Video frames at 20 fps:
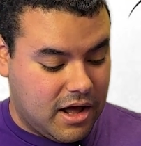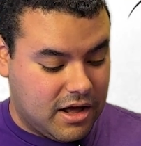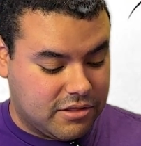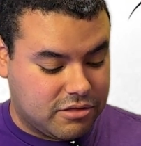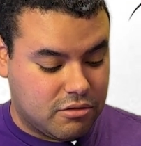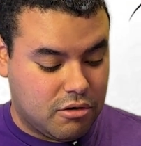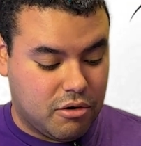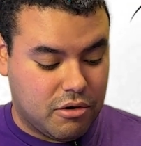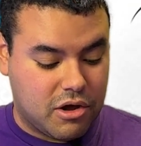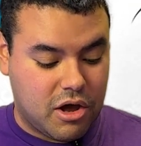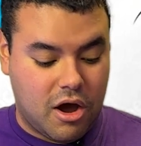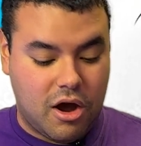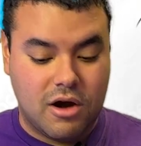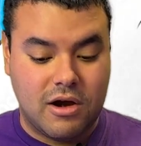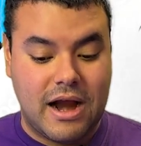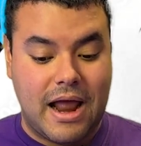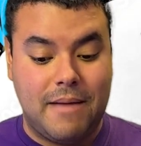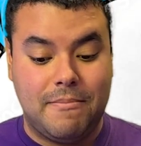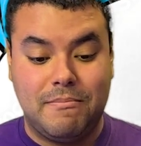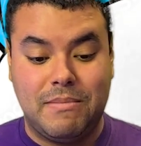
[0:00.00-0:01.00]
throw a car
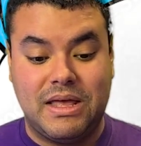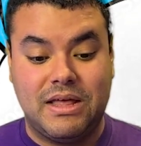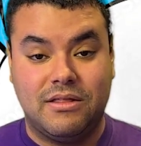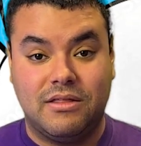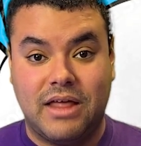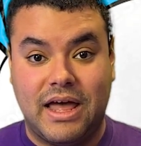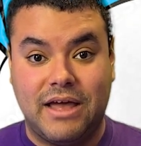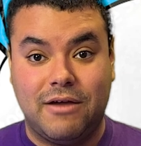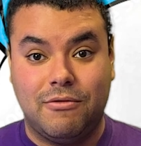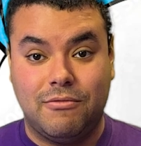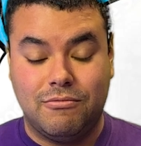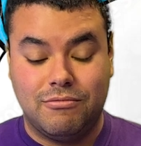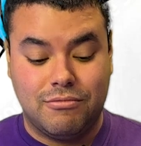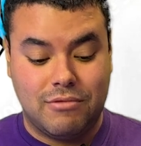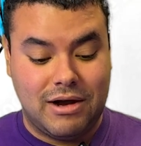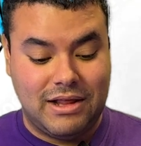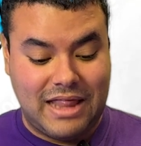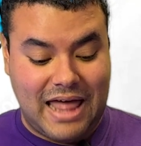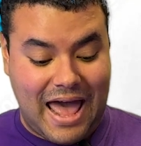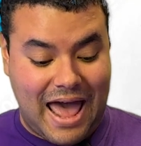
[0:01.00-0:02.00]
at me, like
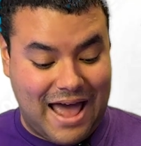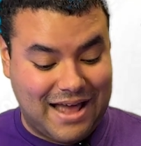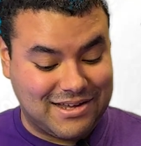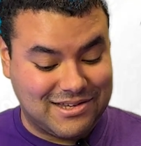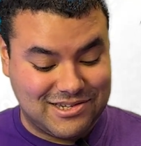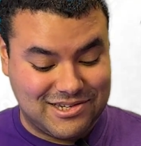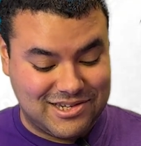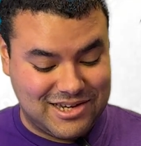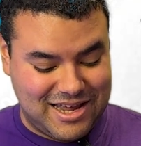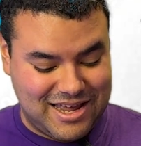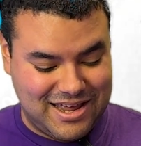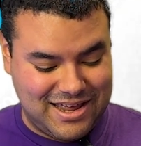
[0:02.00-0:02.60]
relax."